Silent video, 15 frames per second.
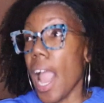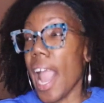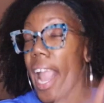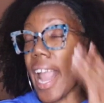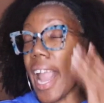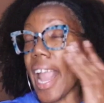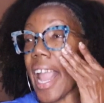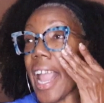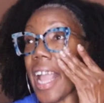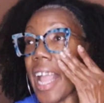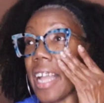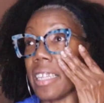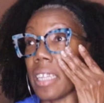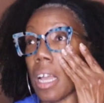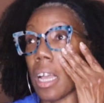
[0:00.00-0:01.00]

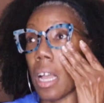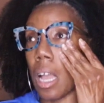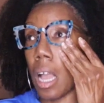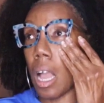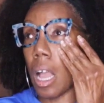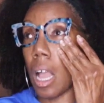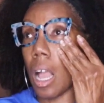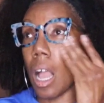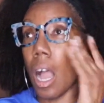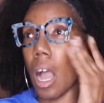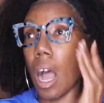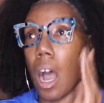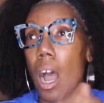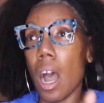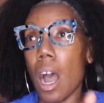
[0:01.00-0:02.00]
and
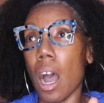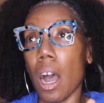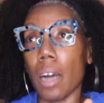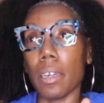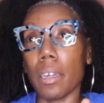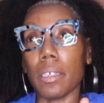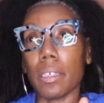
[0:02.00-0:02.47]
uh,